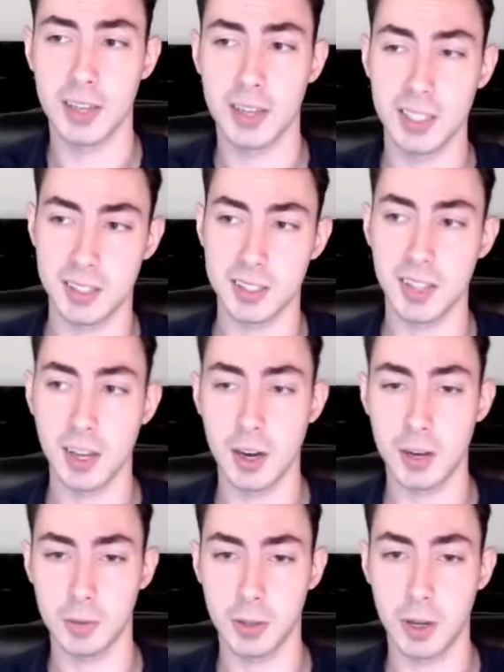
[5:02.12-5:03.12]
needs to stay
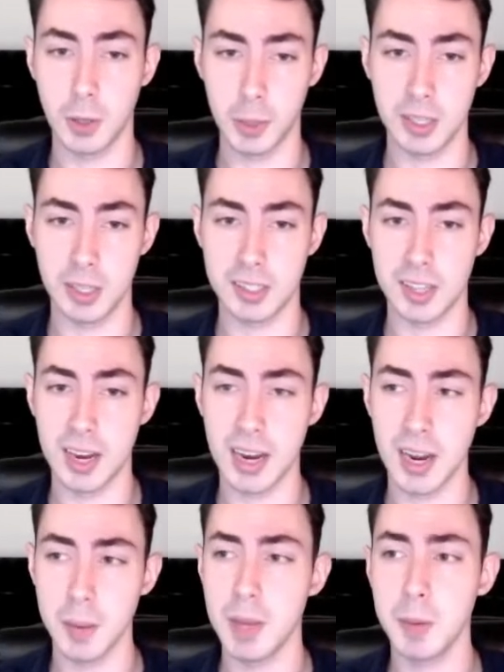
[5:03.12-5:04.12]
on for long periods of
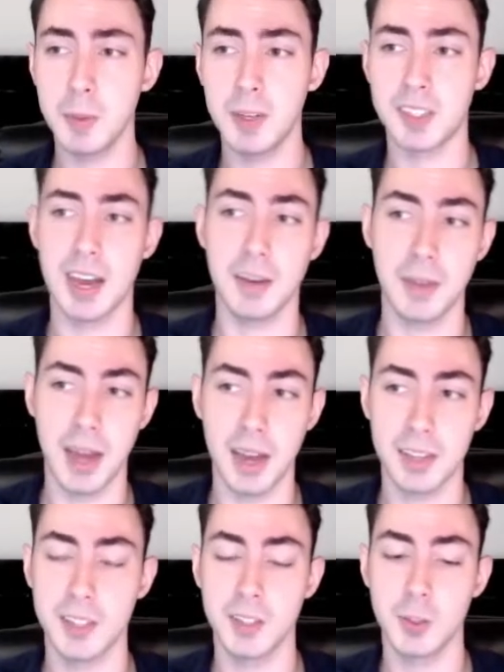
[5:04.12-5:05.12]
time, maybe doesn't have
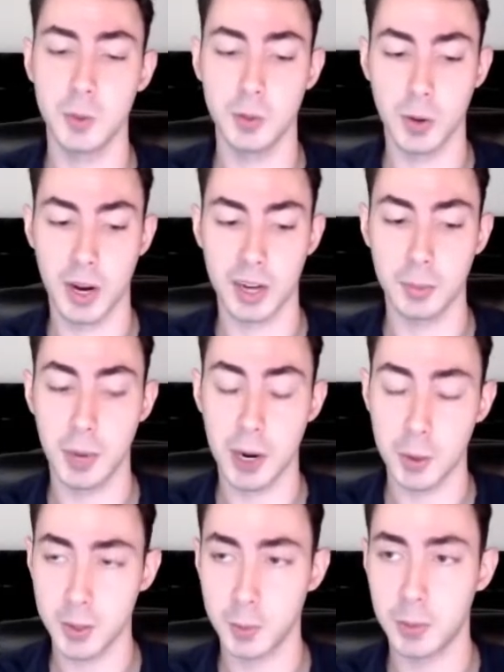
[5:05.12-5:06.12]
access to direct
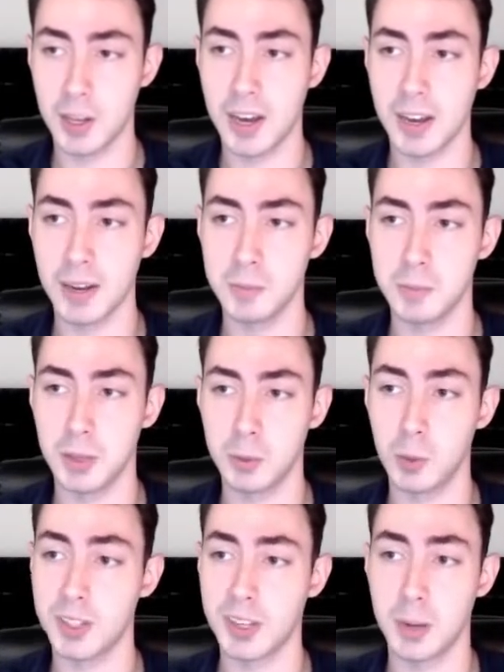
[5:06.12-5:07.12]
power supply, but
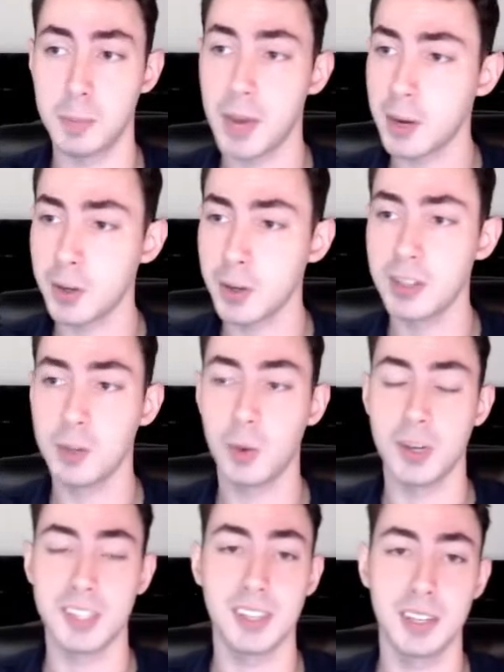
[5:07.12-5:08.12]
runs on a battery and you
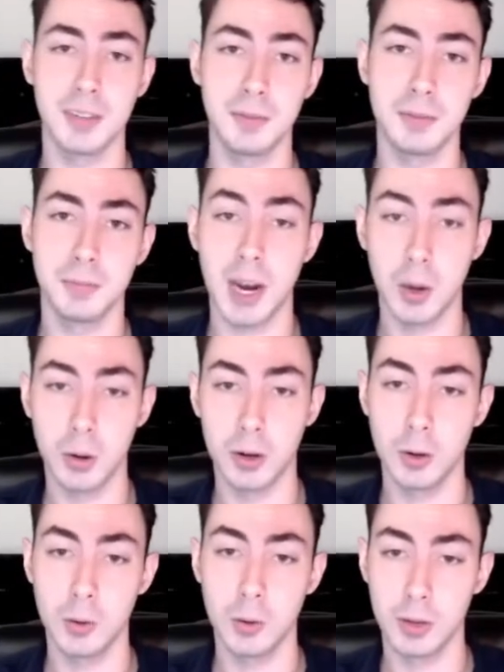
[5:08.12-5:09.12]
want to save
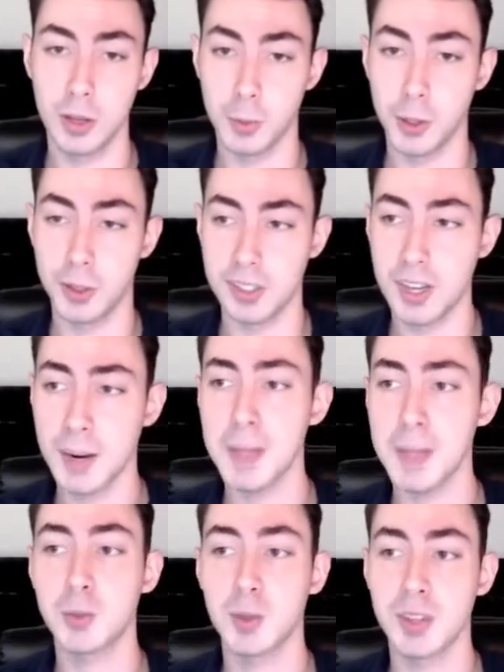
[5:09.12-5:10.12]
power over long periods of time,
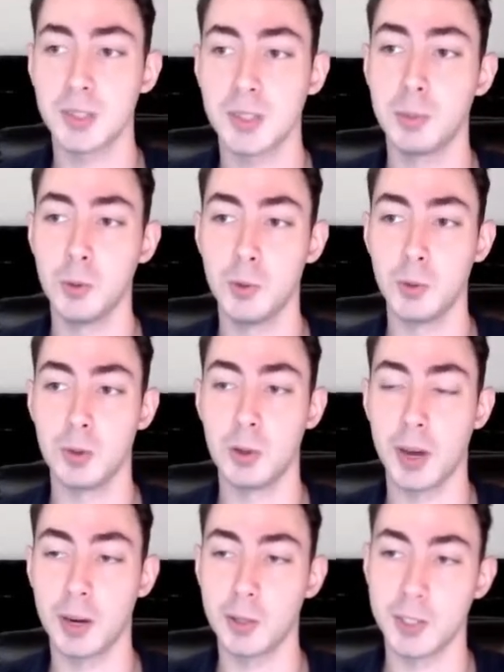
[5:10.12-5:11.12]
that's when things like Bluetooth
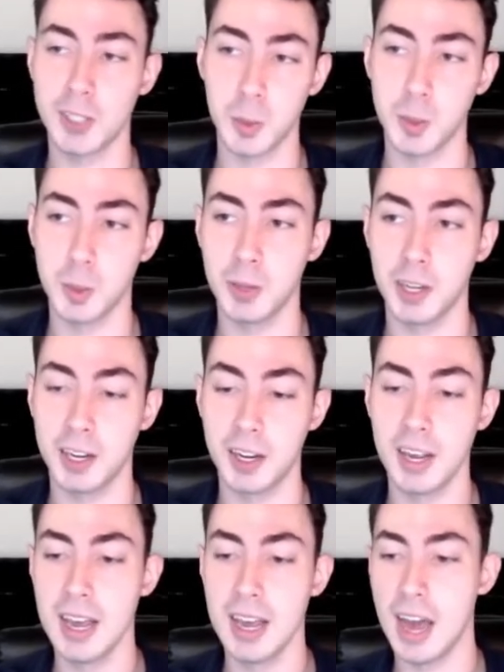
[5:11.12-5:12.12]
Low Energy come into play
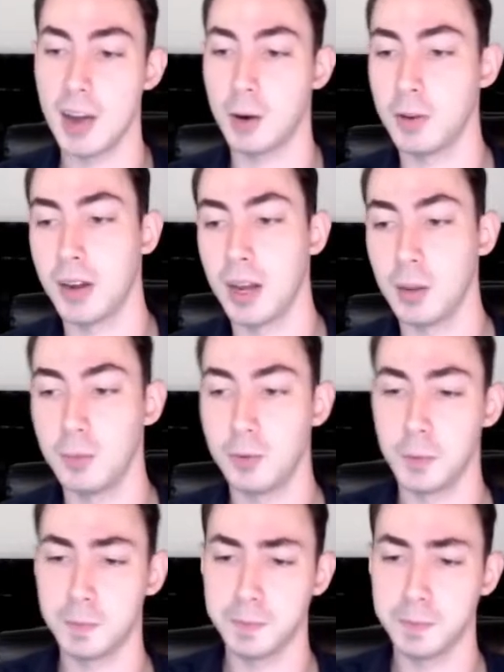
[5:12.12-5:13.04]
and are very helpful.